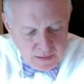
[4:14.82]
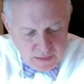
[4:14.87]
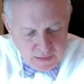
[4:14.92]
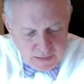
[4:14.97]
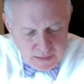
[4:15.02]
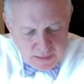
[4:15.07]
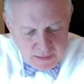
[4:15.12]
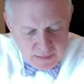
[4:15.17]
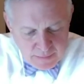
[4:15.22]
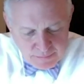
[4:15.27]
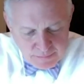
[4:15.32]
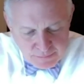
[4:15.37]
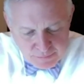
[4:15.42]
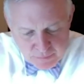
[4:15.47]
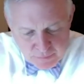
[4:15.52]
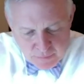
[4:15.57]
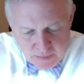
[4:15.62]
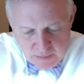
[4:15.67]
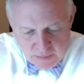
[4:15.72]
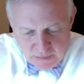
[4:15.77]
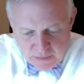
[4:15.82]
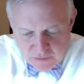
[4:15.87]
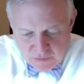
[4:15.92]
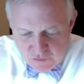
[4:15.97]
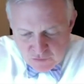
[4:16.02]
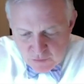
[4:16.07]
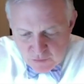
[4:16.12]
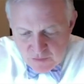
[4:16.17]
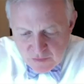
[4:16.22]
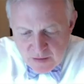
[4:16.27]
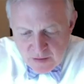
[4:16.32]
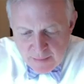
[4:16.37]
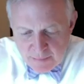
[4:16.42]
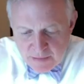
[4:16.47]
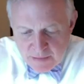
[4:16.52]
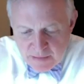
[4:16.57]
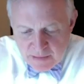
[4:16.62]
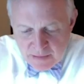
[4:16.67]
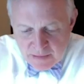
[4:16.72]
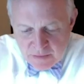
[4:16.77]
I'll let Joyce comment
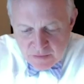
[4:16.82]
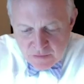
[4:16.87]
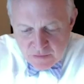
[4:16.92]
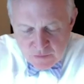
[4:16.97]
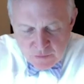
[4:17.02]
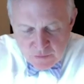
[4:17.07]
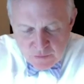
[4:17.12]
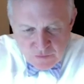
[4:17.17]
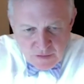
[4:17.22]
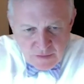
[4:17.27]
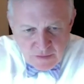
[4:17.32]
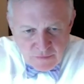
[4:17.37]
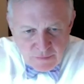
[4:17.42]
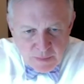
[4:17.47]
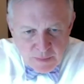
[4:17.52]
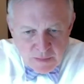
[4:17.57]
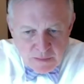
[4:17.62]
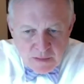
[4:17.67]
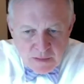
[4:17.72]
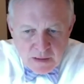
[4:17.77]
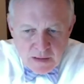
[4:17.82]
on this herself, but